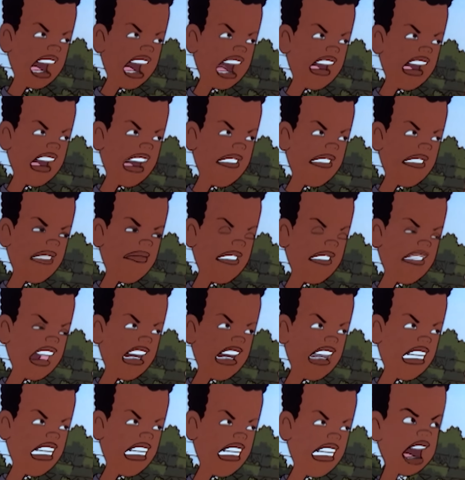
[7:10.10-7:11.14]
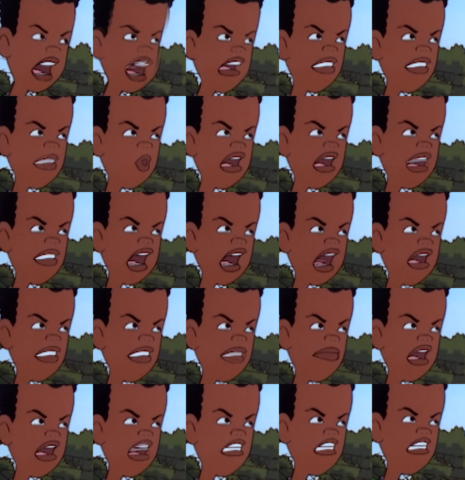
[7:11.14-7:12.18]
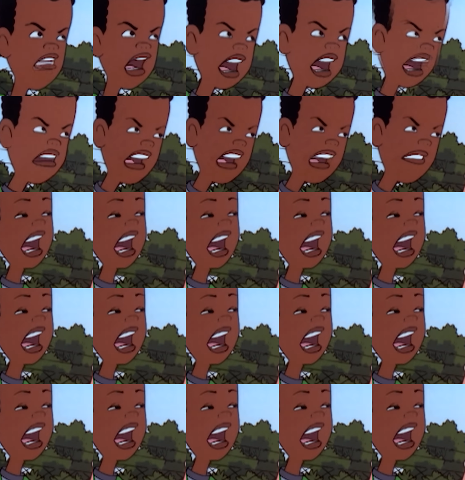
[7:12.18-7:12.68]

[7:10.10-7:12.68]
Listen, Spinelli, dealing with the kid of Bob's stature